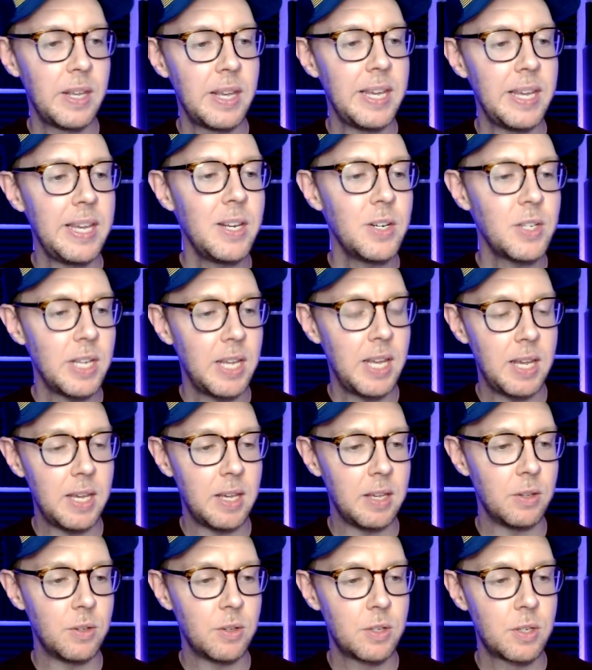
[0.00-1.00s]
It
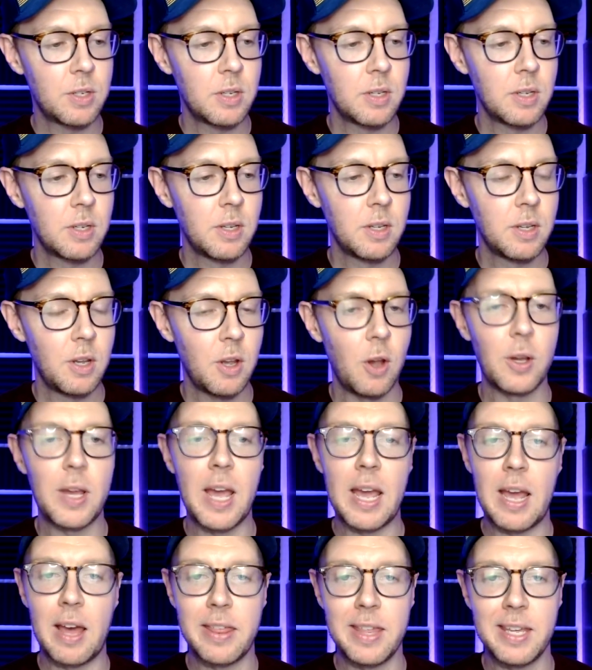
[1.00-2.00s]
is,
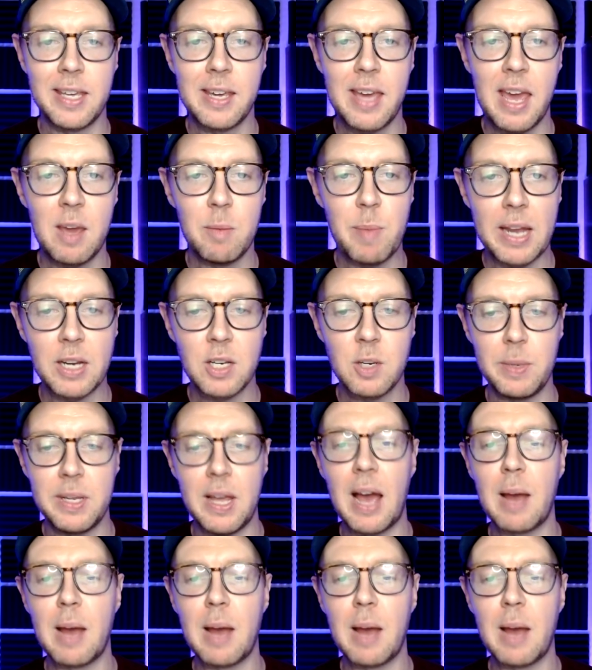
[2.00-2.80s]
okay, I think it came back to me.